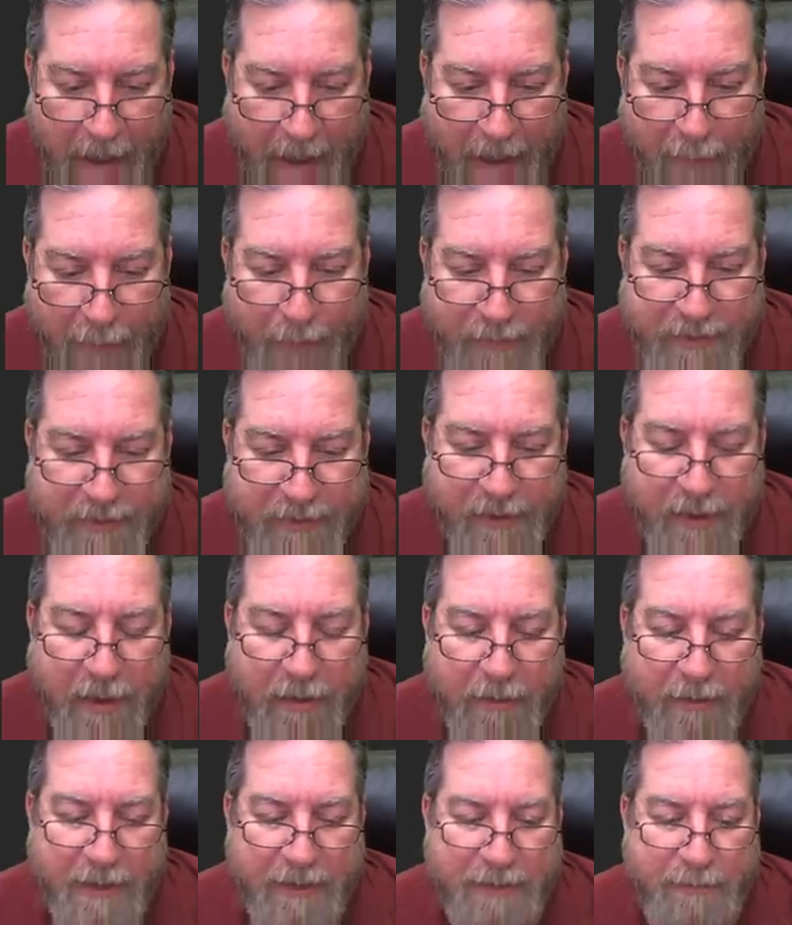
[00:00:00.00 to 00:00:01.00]
and what's the
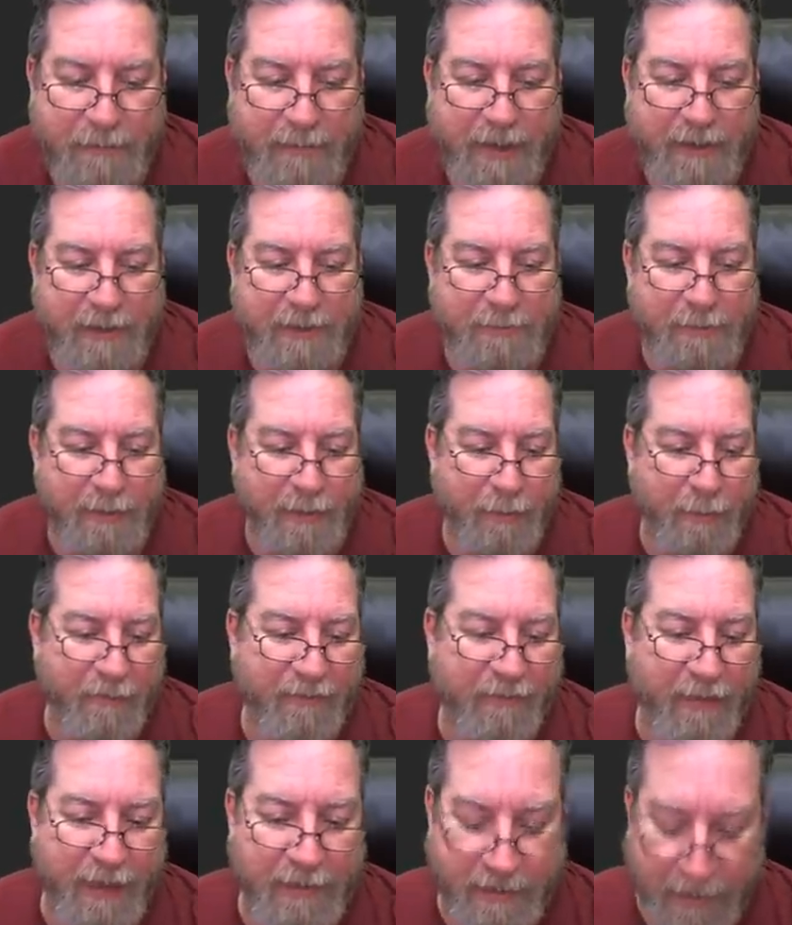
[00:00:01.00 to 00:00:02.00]
color that is being
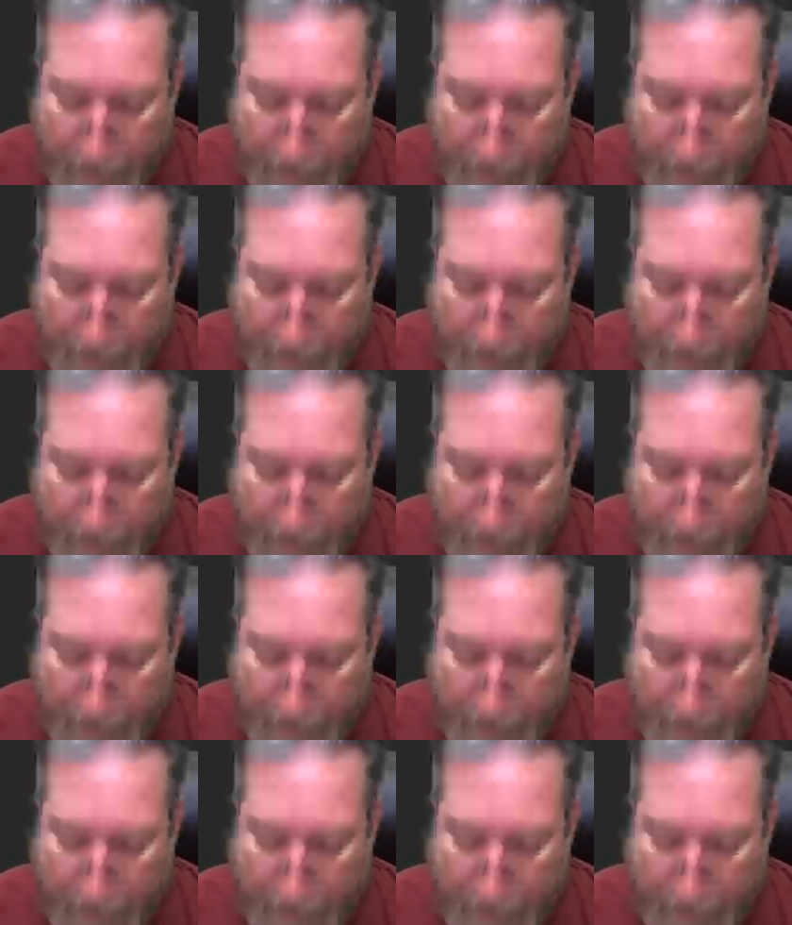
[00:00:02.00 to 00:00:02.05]
reflected